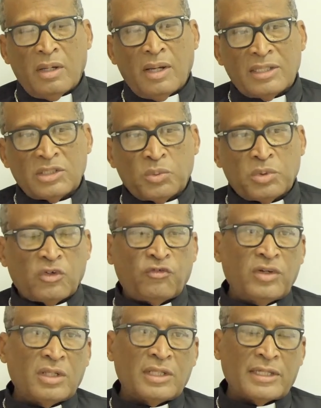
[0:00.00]
as it were,
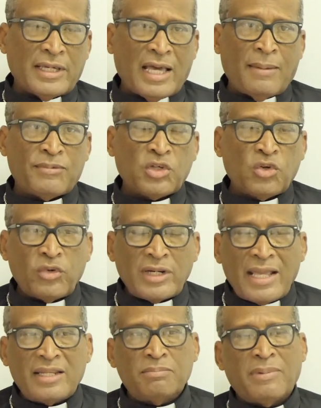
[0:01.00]
fill the gaps
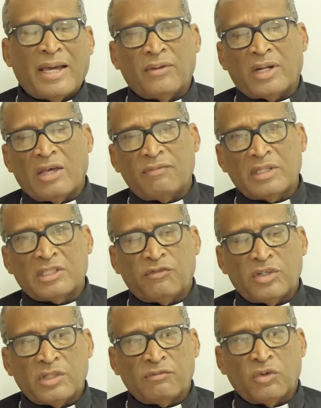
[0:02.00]
created by not having
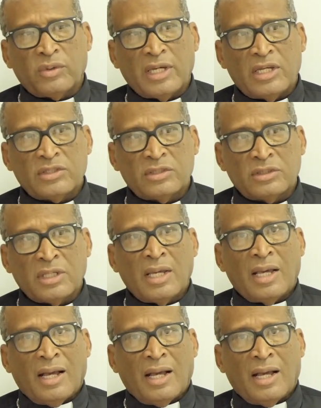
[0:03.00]
sufficient vocations,